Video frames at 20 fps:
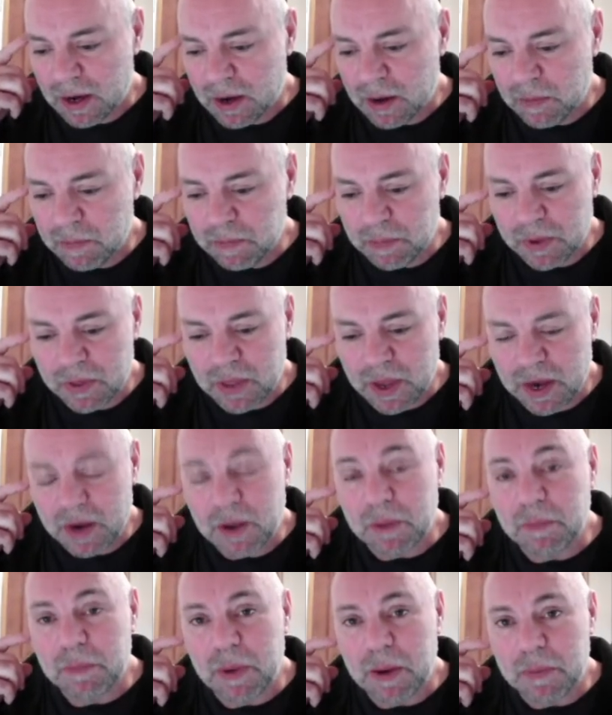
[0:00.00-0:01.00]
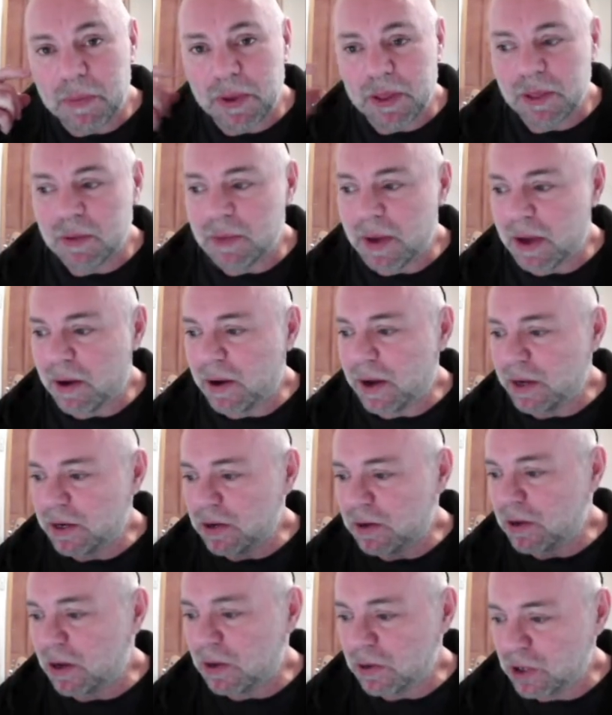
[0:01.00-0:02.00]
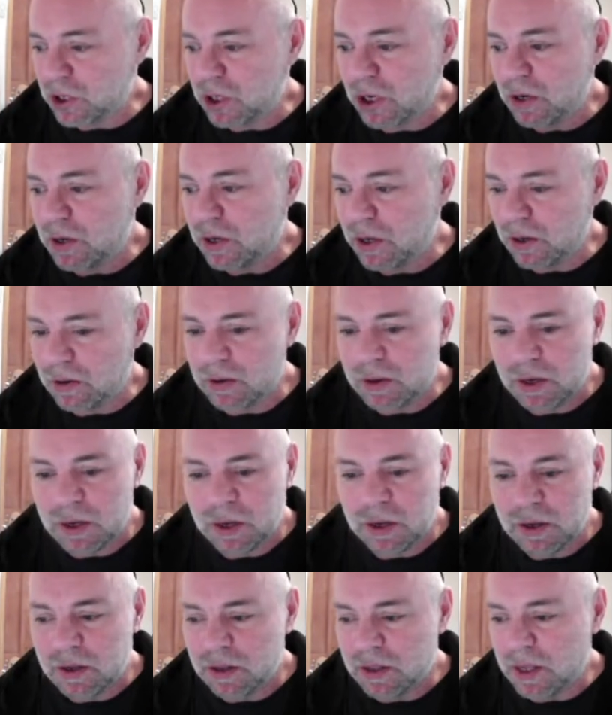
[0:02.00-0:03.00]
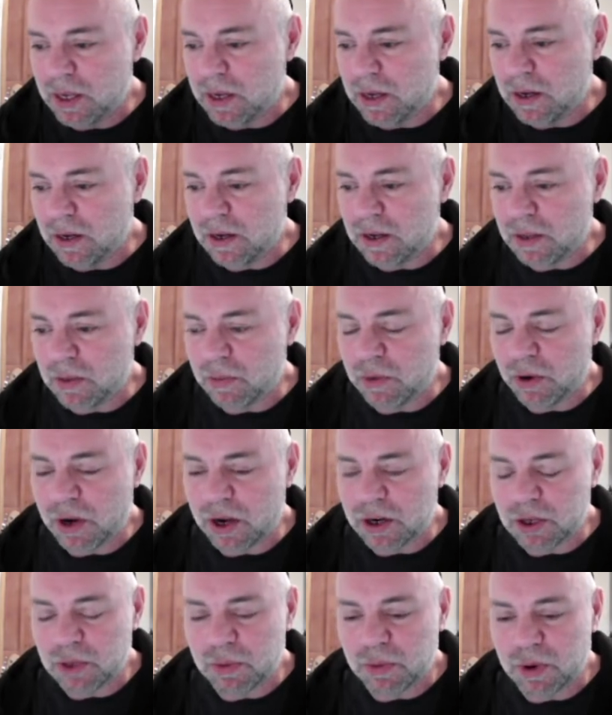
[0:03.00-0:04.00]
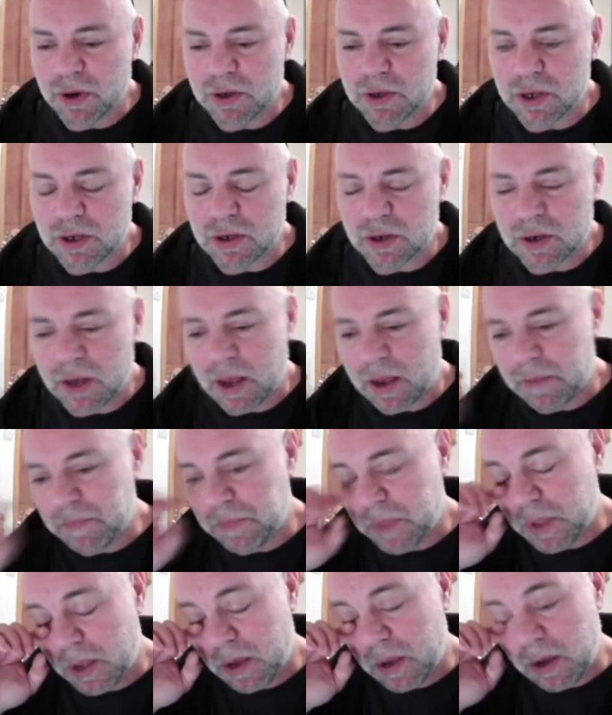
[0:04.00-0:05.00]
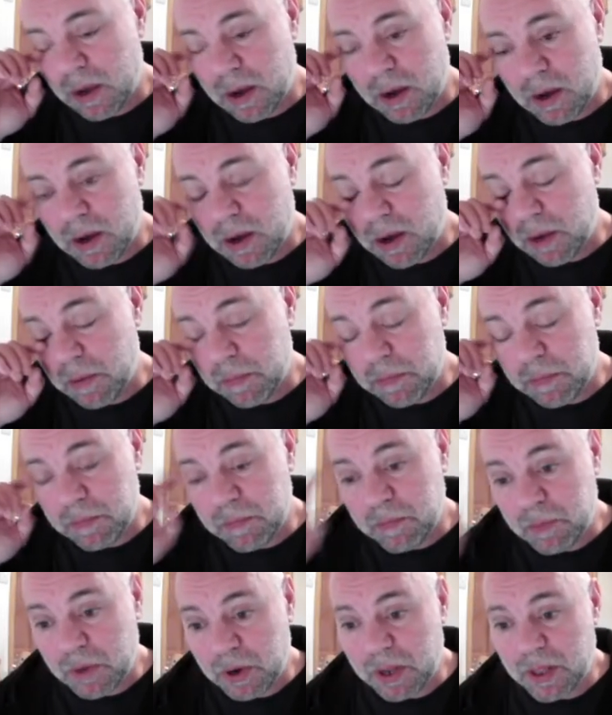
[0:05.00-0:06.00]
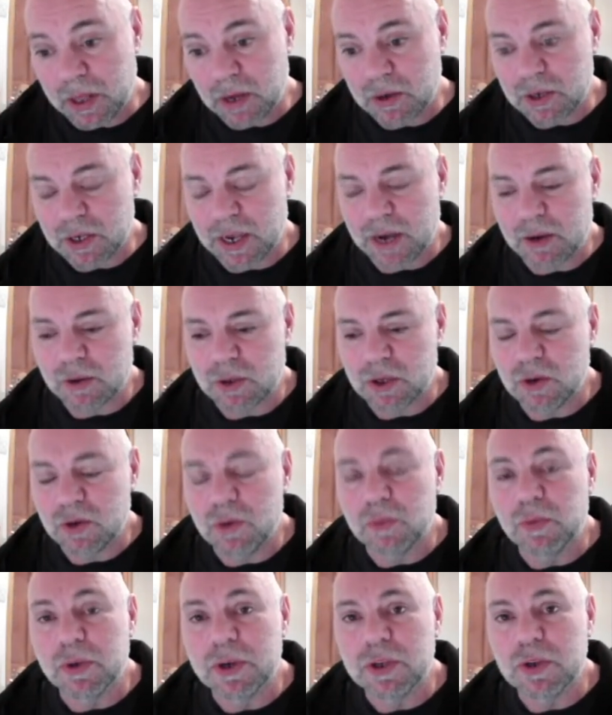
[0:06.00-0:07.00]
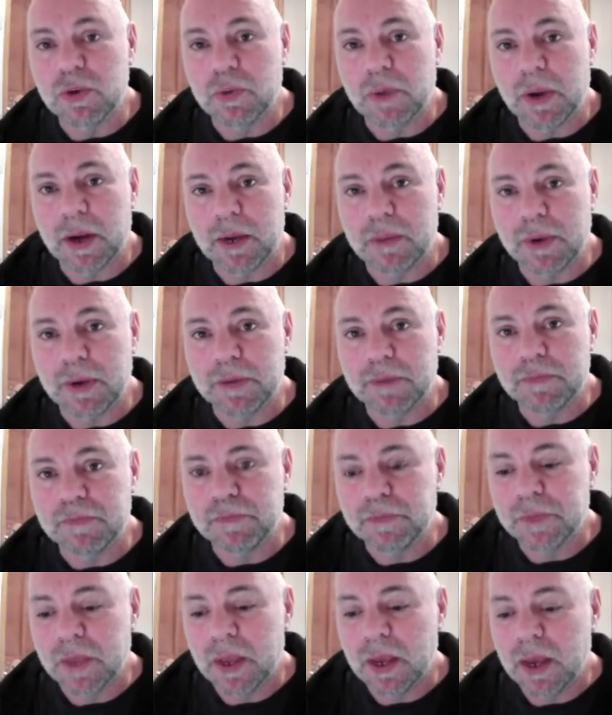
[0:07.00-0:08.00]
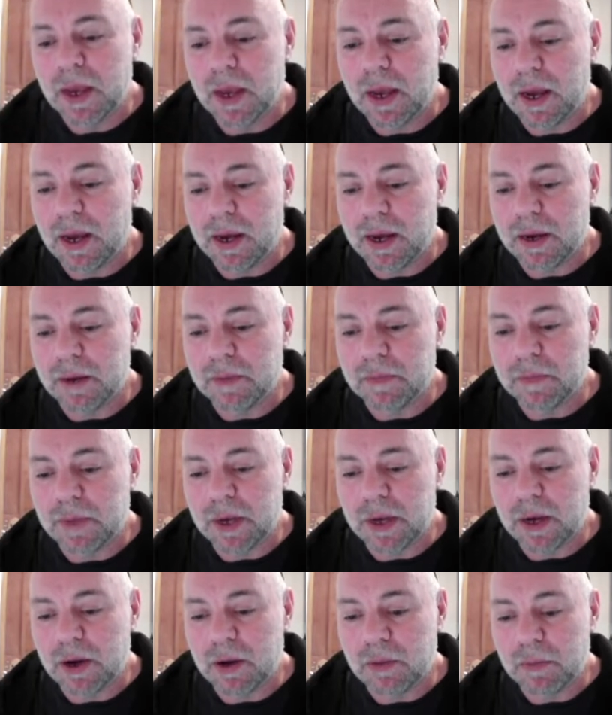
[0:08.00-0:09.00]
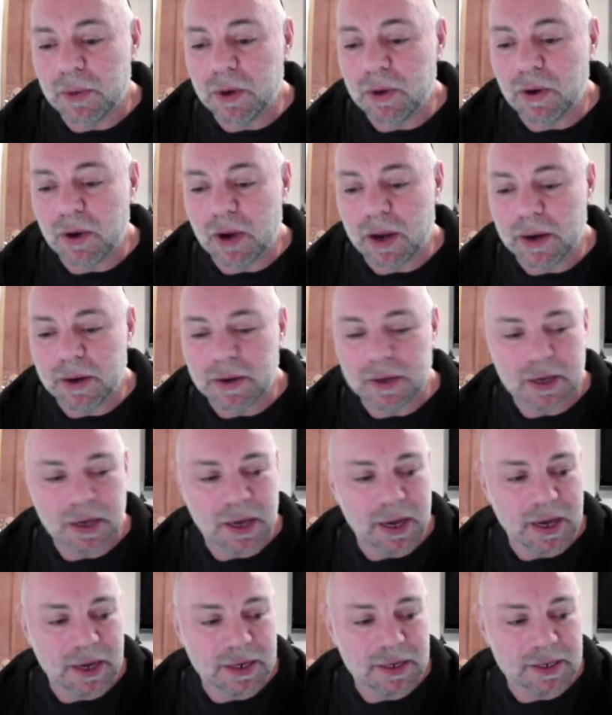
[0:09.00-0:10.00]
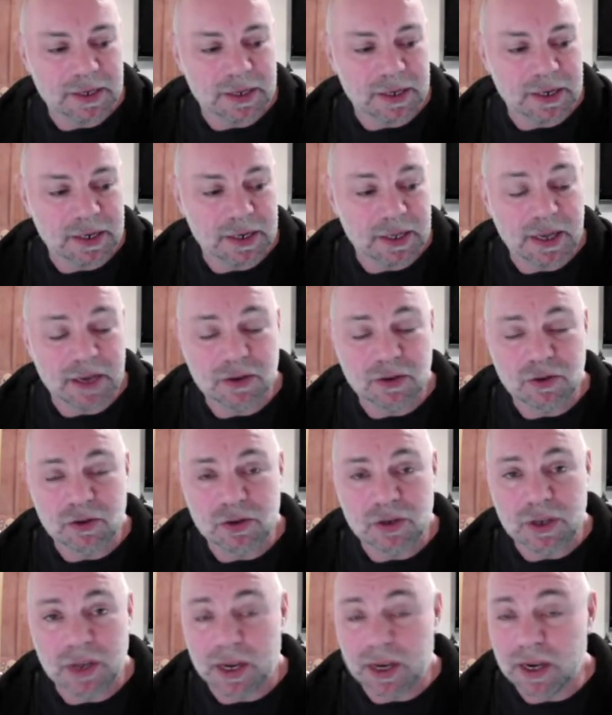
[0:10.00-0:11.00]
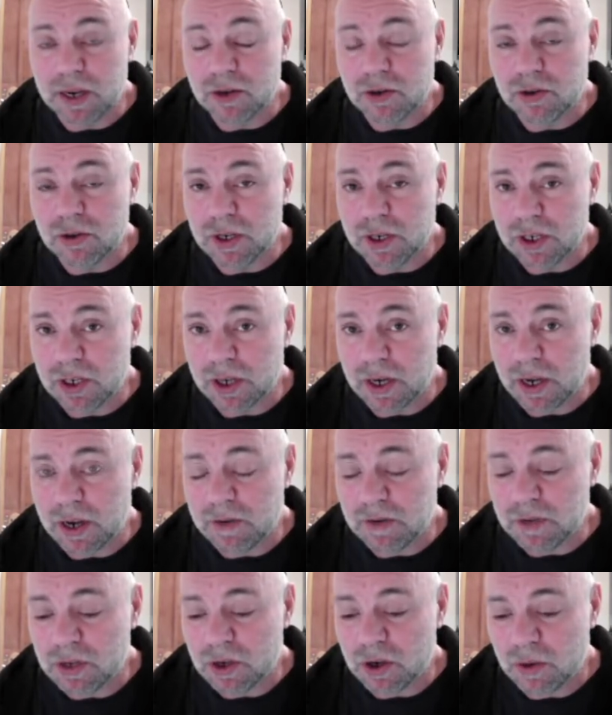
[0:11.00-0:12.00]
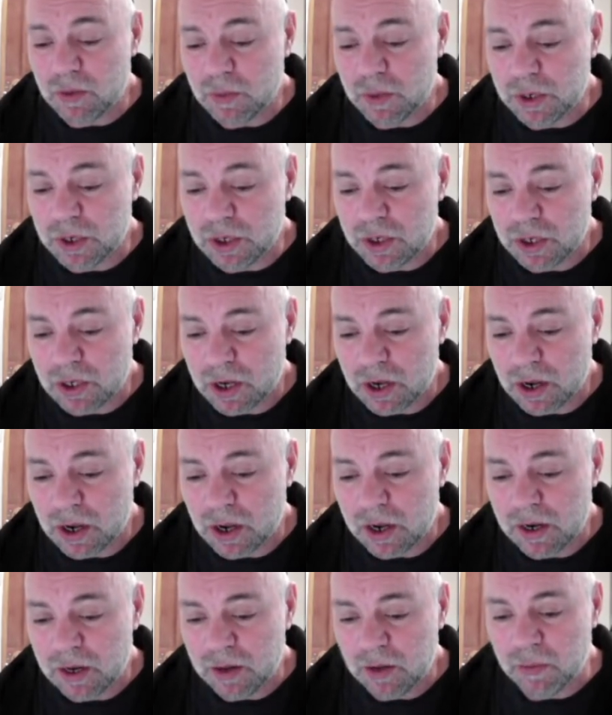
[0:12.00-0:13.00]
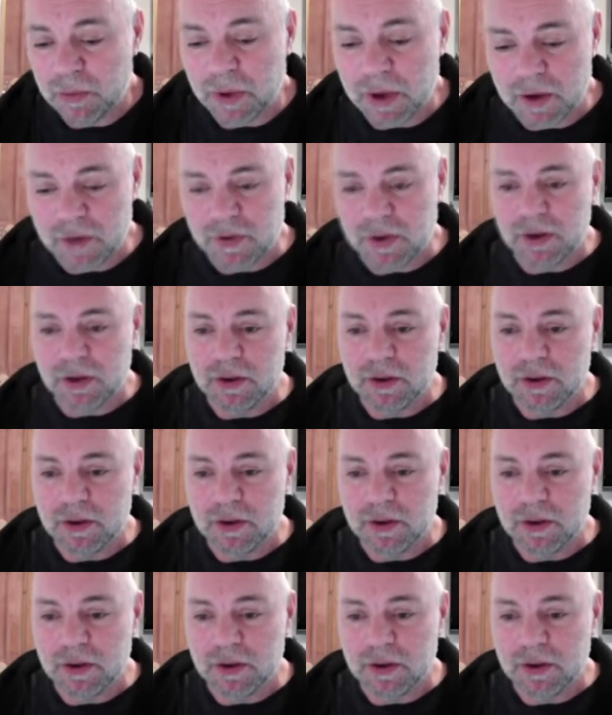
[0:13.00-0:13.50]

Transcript: But then I'm pumping them out, and I'll show you the production process on that. I'm putting those out to Bristol paper, blue line, and then inking traditionally over the top, which is a little bit of a